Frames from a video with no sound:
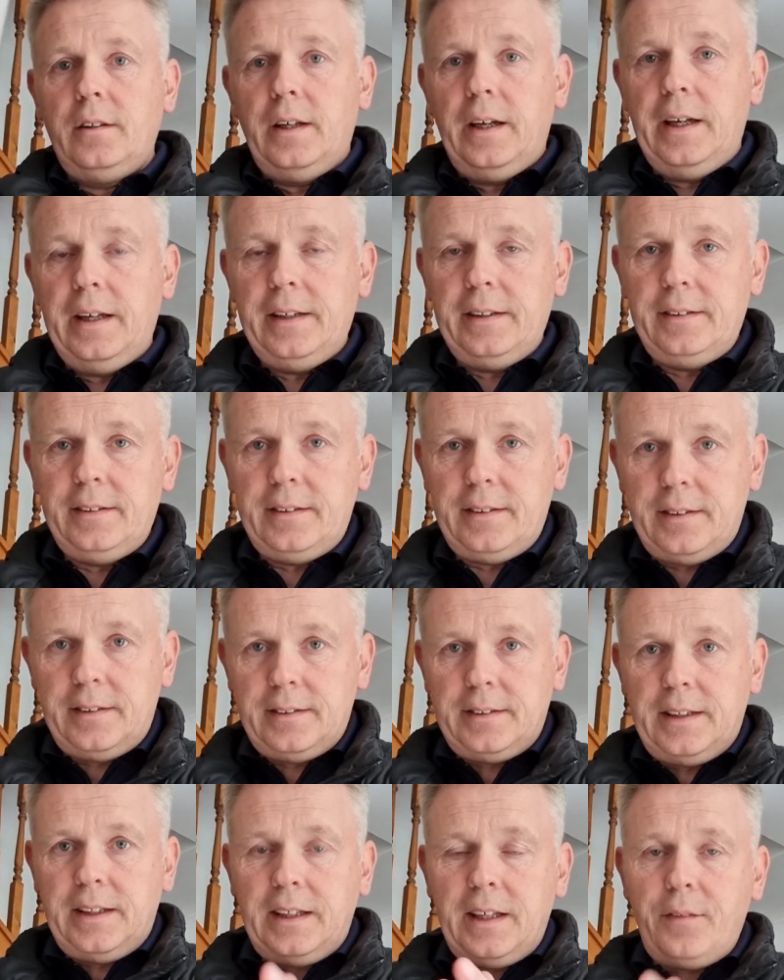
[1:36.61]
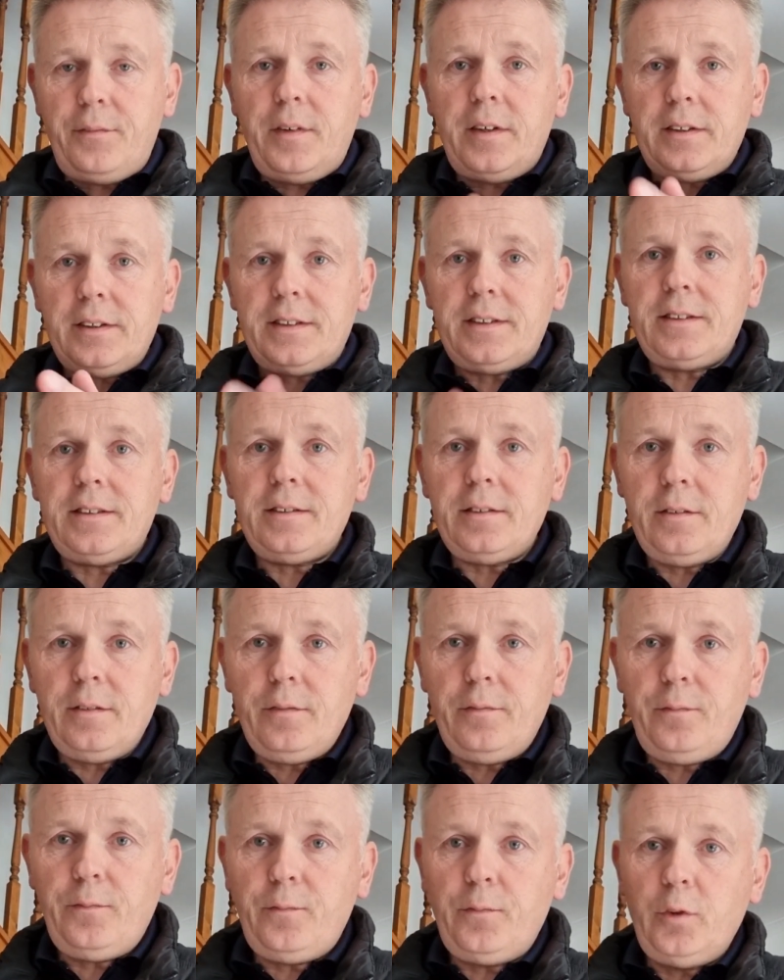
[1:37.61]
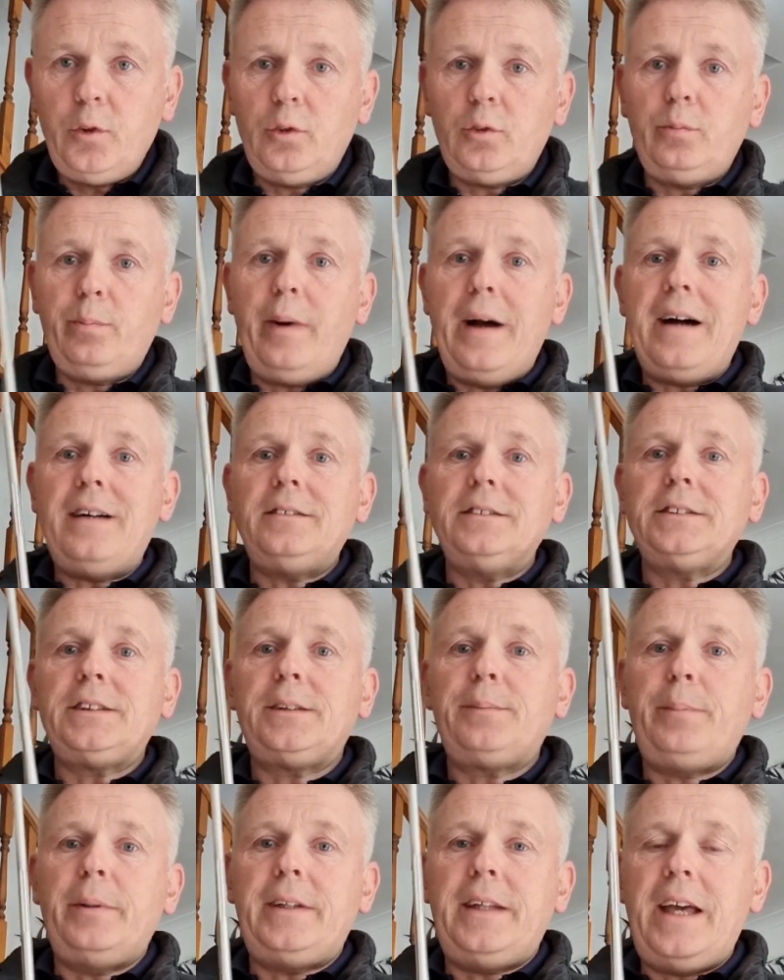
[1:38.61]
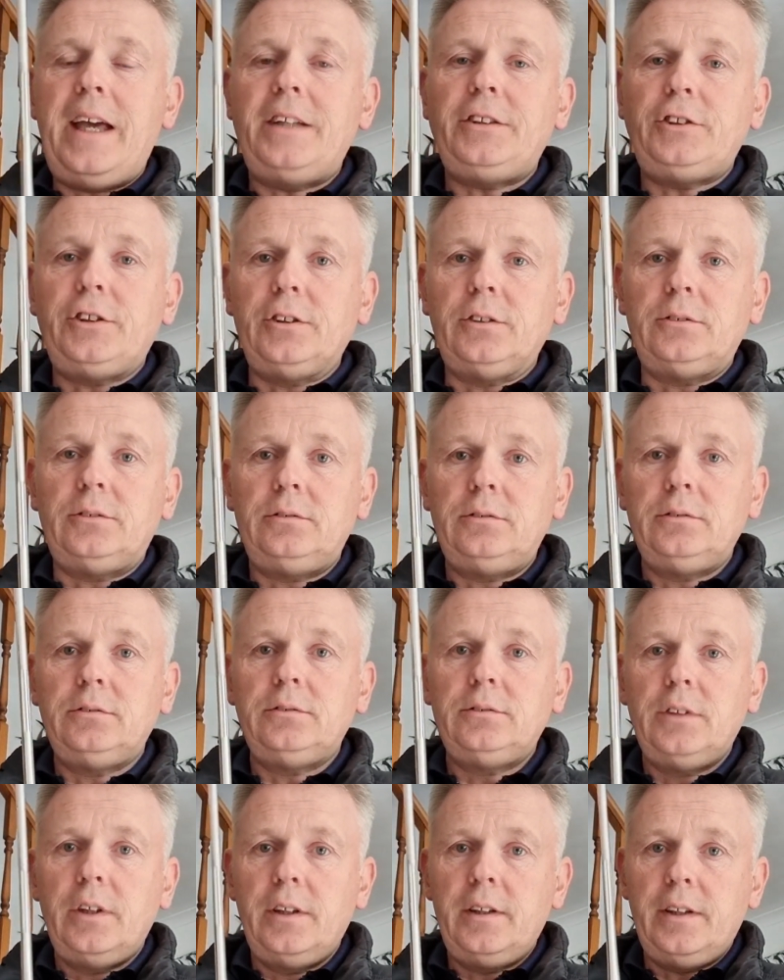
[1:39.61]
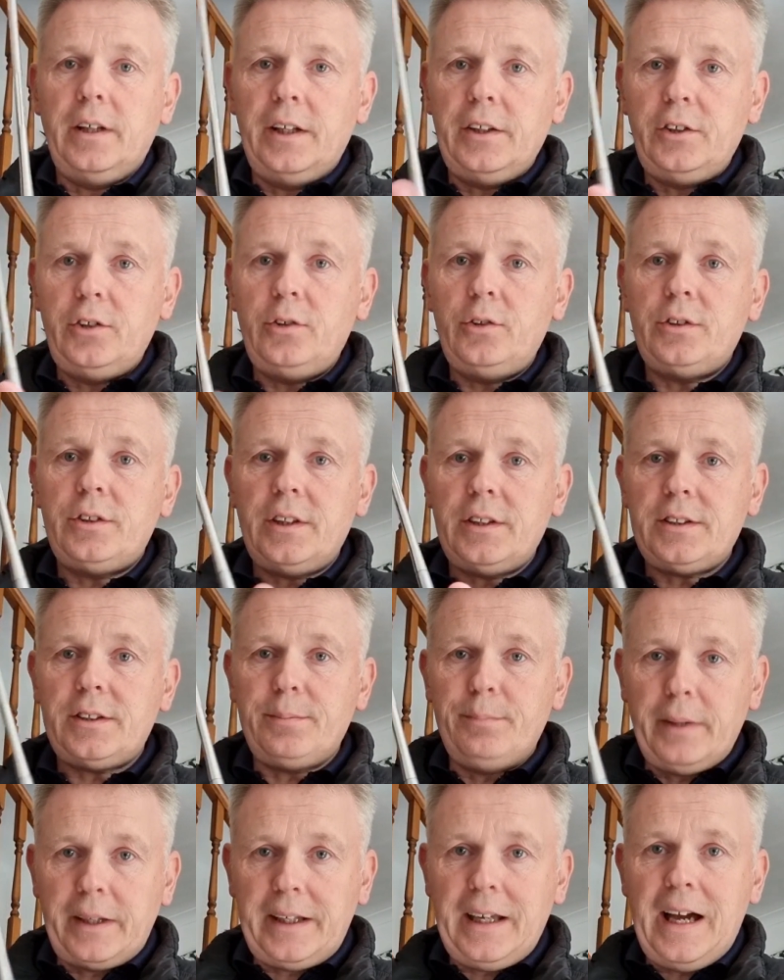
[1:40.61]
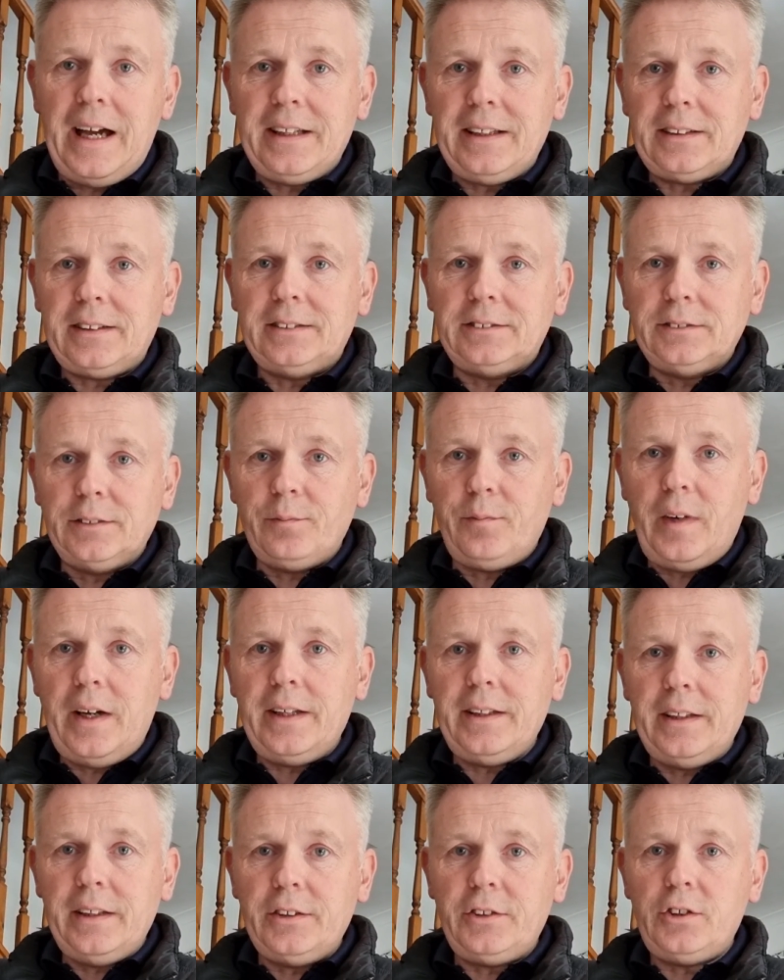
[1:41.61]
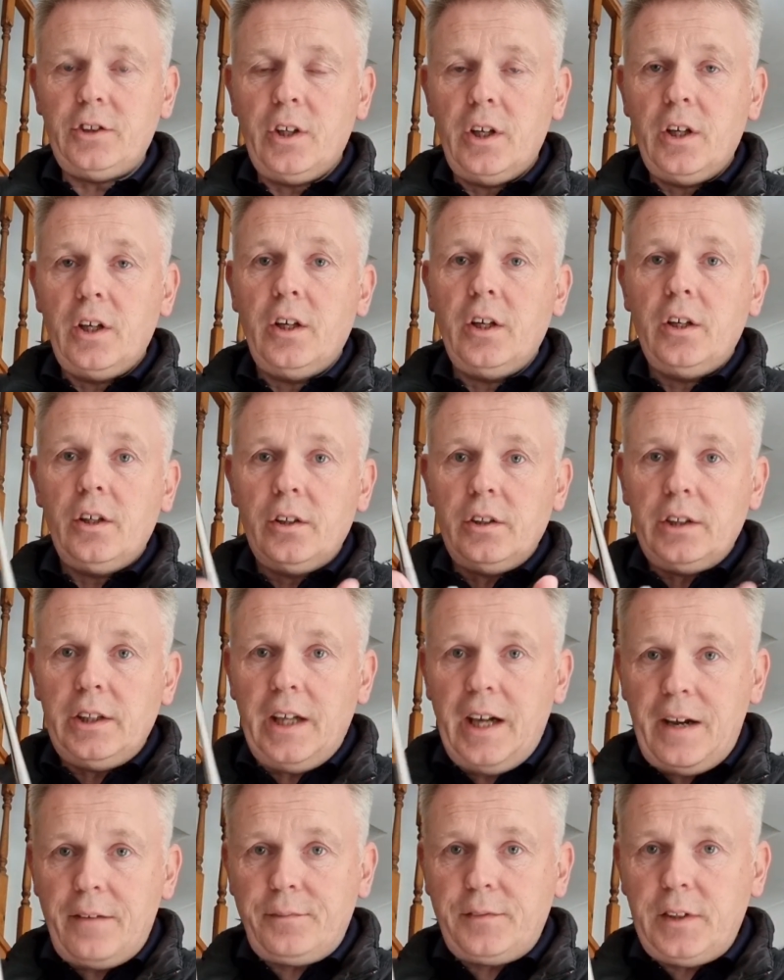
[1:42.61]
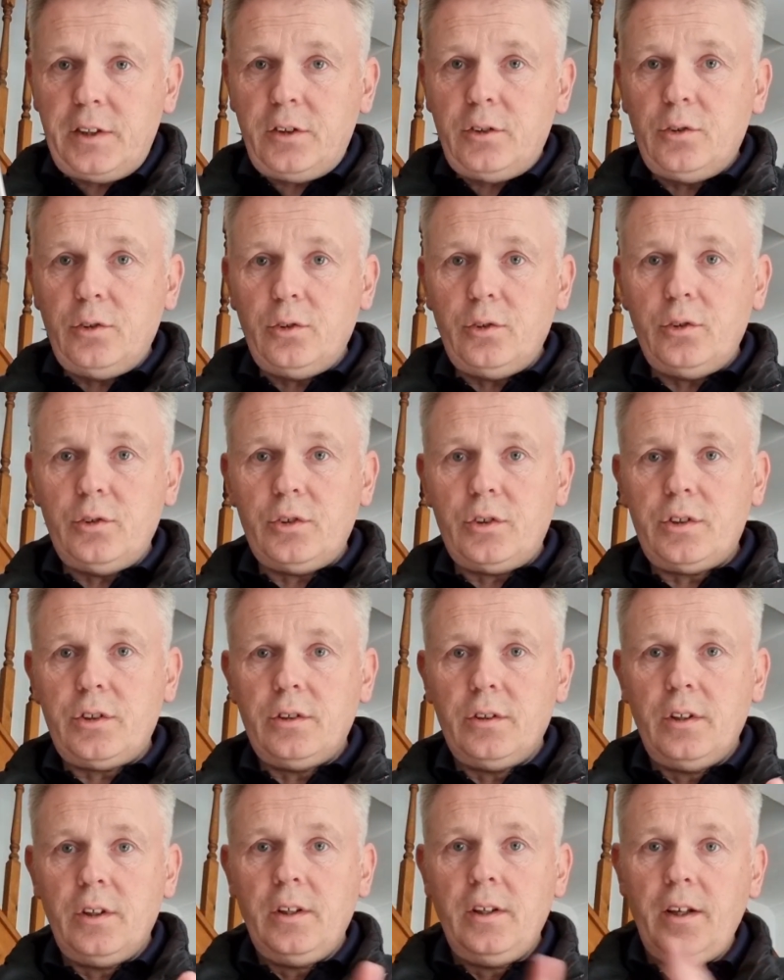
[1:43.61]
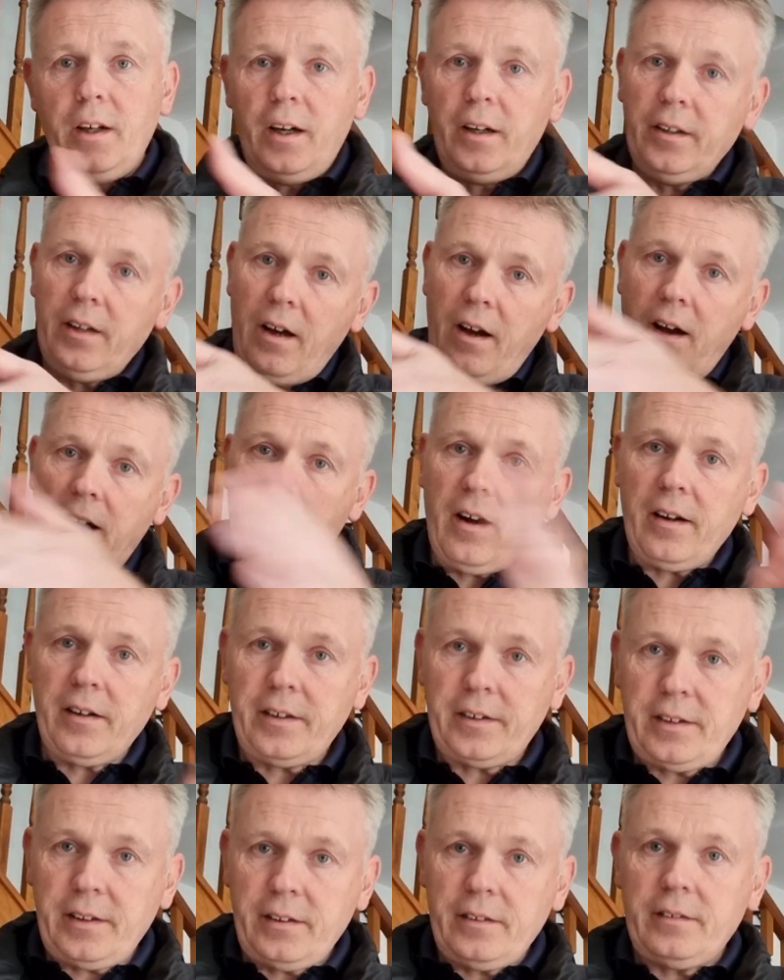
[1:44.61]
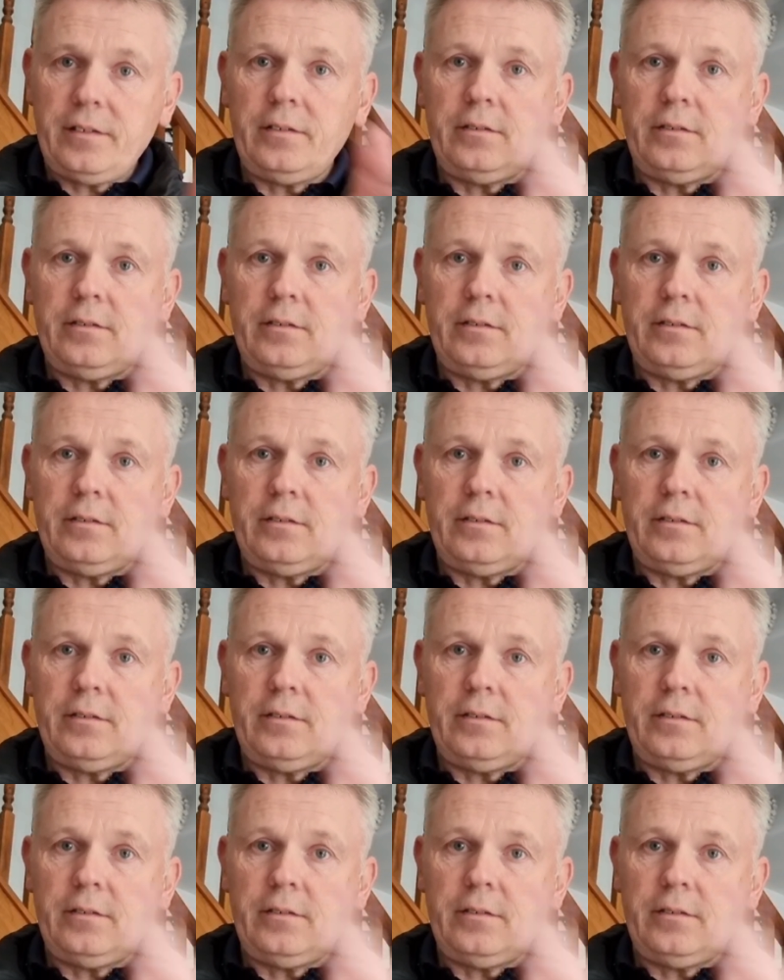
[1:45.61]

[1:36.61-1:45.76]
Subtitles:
And to give its full balance potential and use its mechanical advantage, you have to use an arc